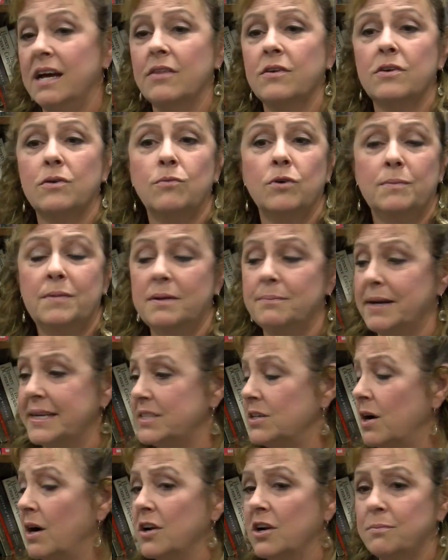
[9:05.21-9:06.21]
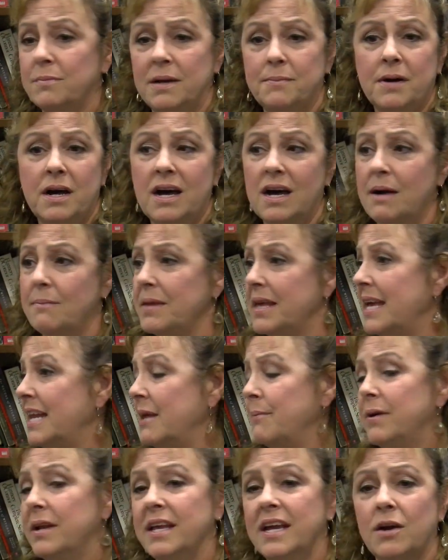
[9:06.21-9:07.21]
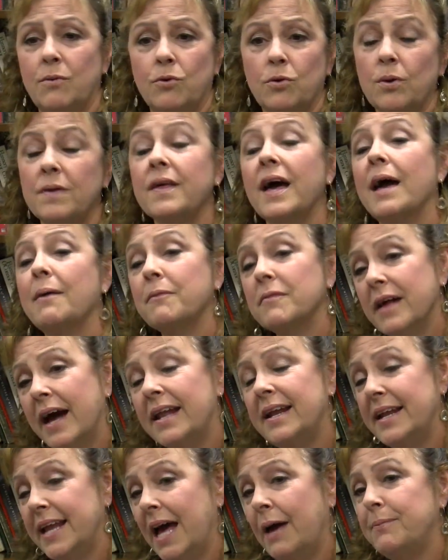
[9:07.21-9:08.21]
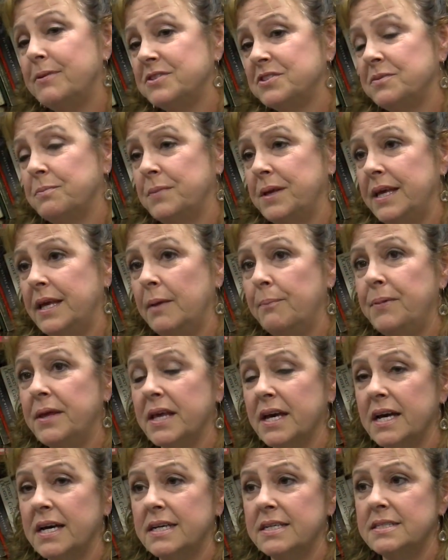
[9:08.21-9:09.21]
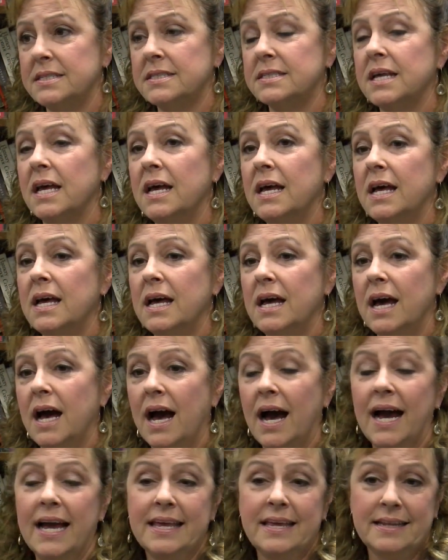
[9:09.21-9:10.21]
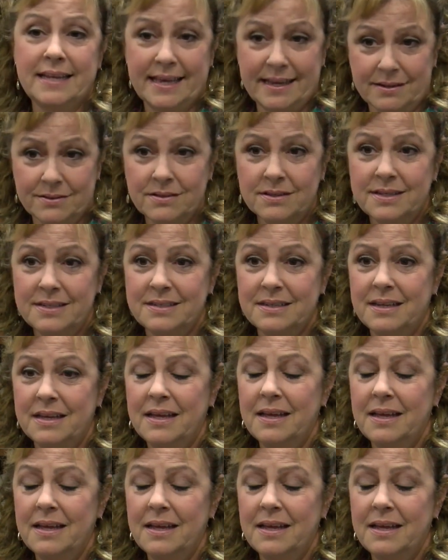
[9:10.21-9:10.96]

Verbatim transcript: other woman, my daughter, my mom, anybody I work with, I'm glad it happened to me because I can handle it.